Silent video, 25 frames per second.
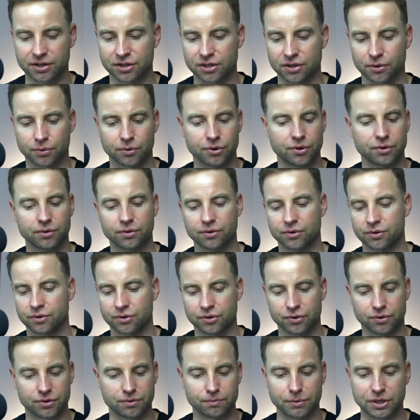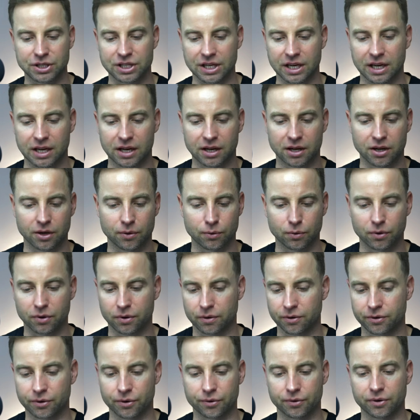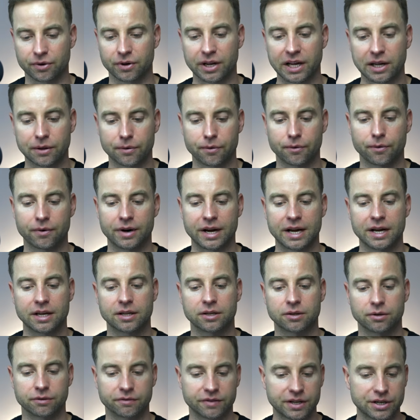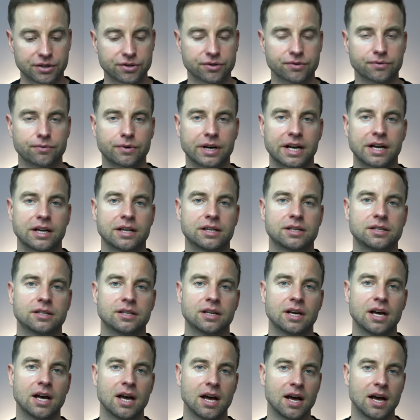So you should be checking your click-through rate, conversion rates,